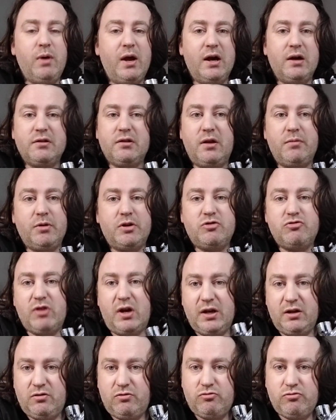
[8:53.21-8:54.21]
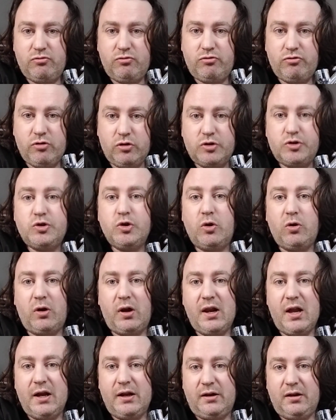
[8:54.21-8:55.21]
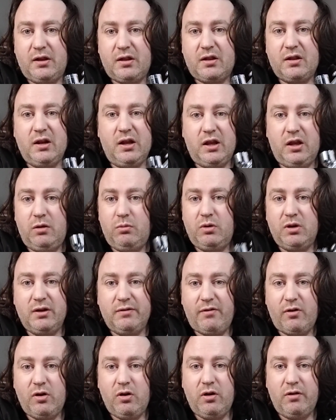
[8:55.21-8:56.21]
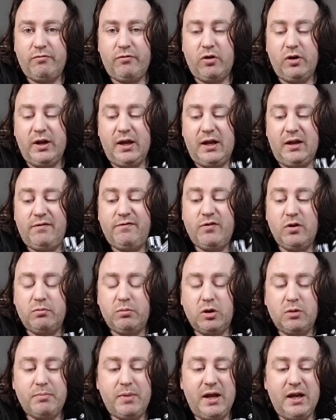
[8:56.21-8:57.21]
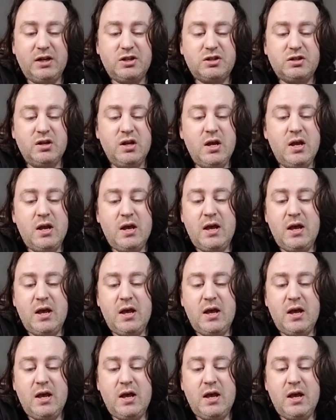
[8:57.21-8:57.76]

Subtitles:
I was able to draw chalk lines like you would have on a football pitch,